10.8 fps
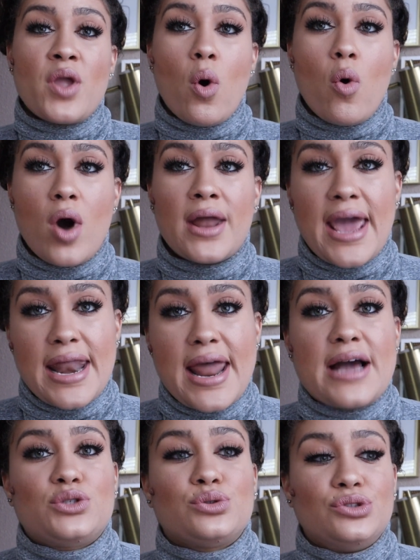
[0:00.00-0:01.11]
on a
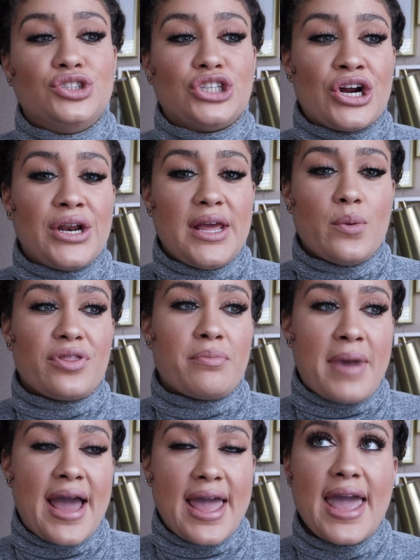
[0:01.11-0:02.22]
natural journey with
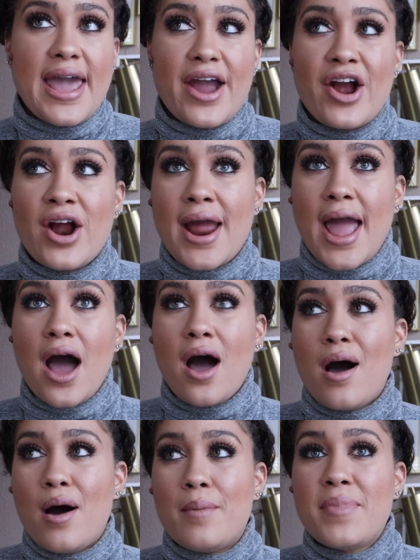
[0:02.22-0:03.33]
my hair.
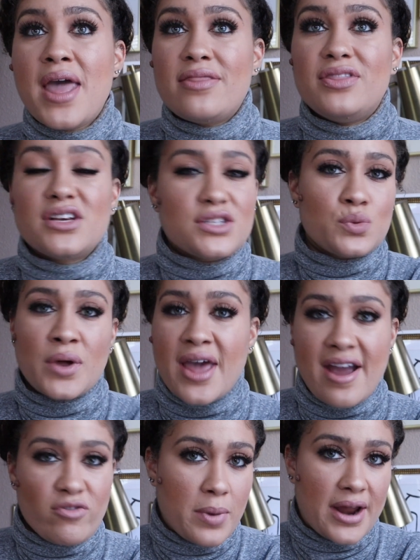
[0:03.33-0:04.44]
This is when
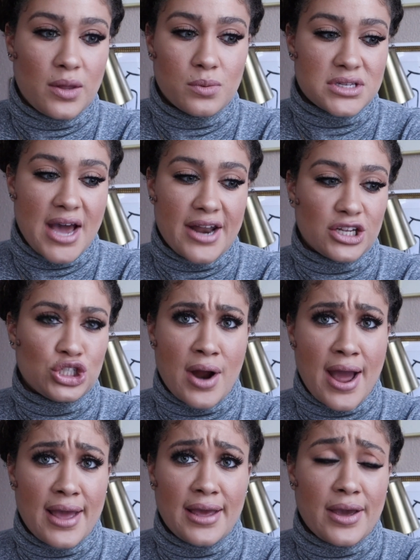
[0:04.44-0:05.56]
everybody was kind of
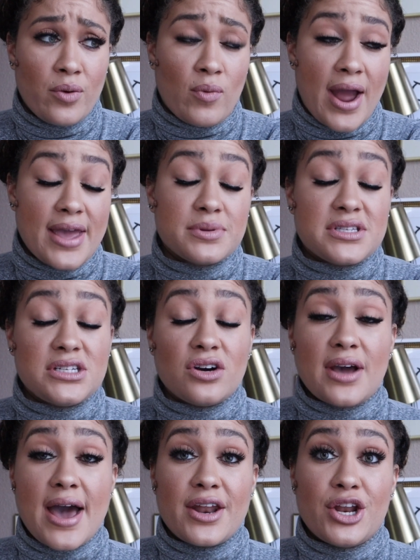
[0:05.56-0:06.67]
trying it, right? It was still
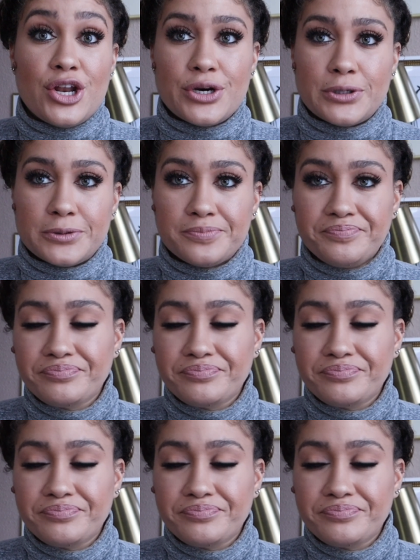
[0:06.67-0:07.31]
kind of new,